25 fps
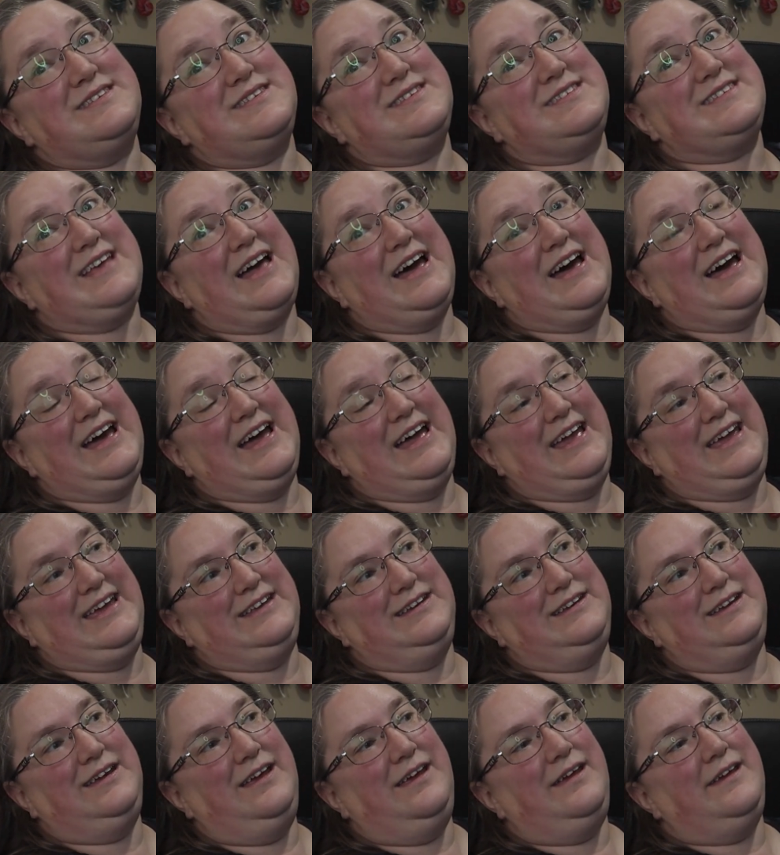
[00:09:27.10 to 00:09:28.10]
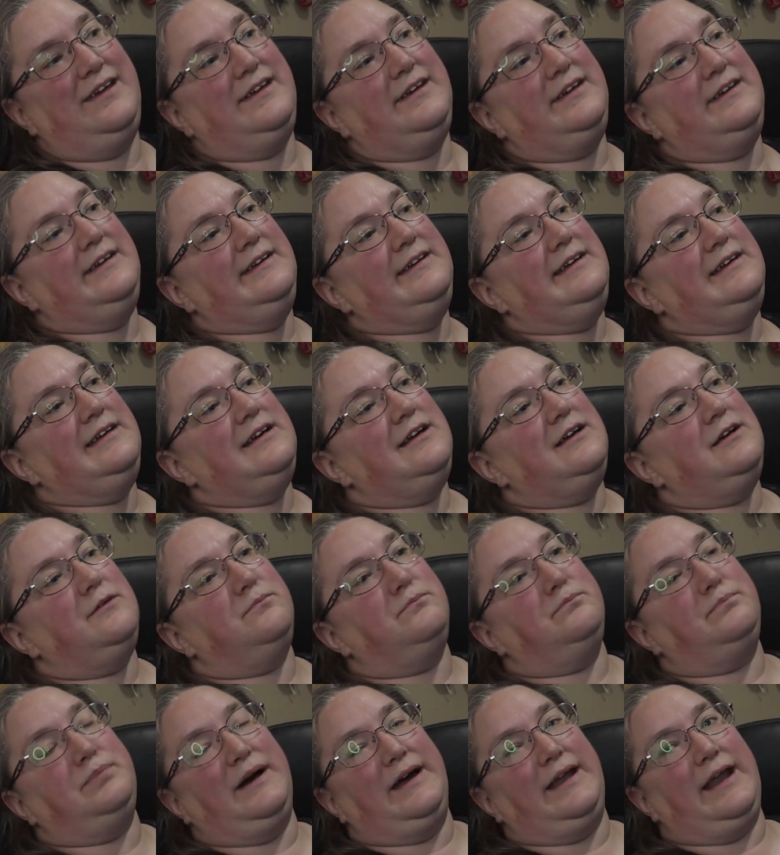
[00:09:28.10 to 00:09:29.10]
aside,
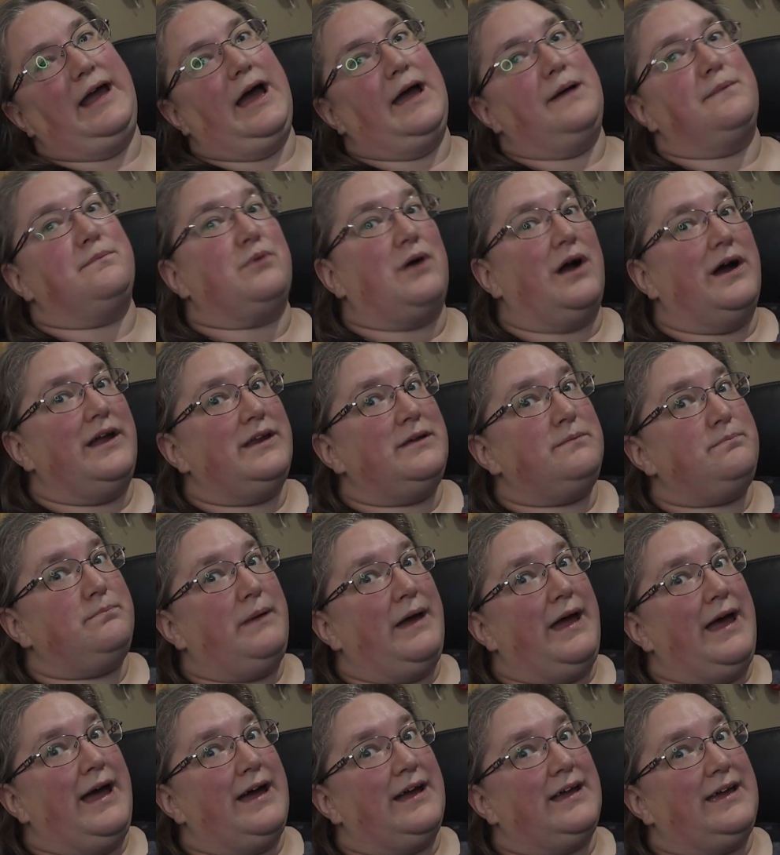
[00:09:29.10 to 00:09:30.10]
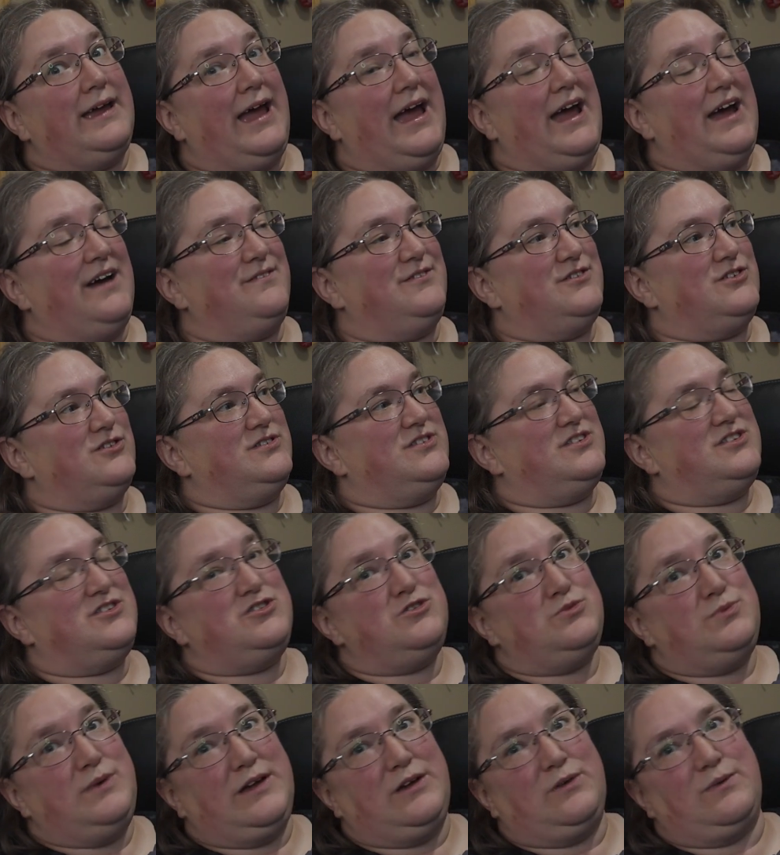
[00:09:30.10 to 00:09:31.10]
but I brought it back after its
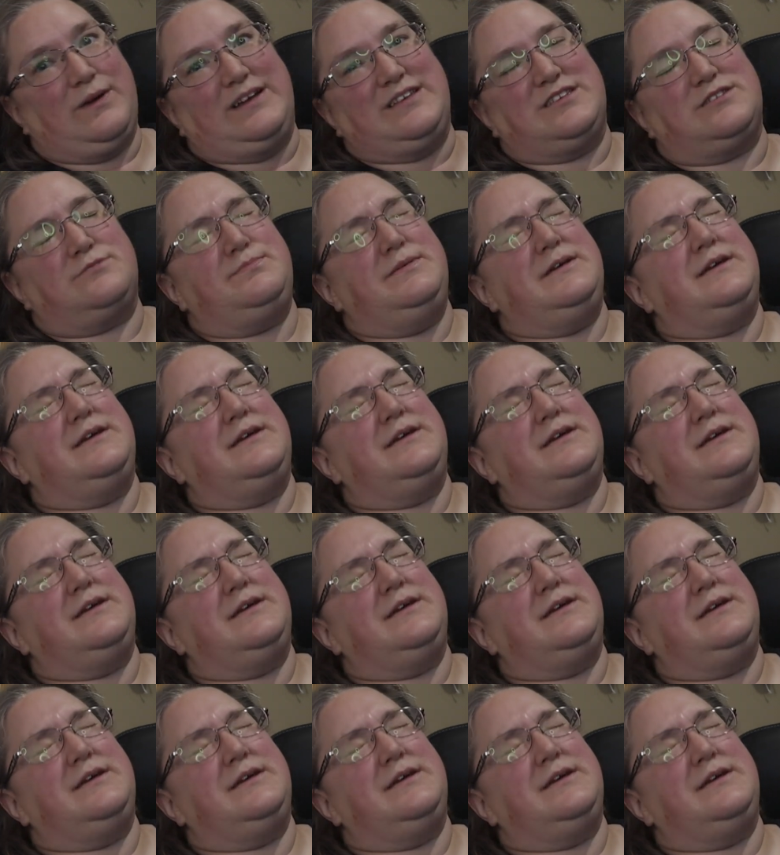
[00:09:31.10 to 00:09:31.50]
2-week rest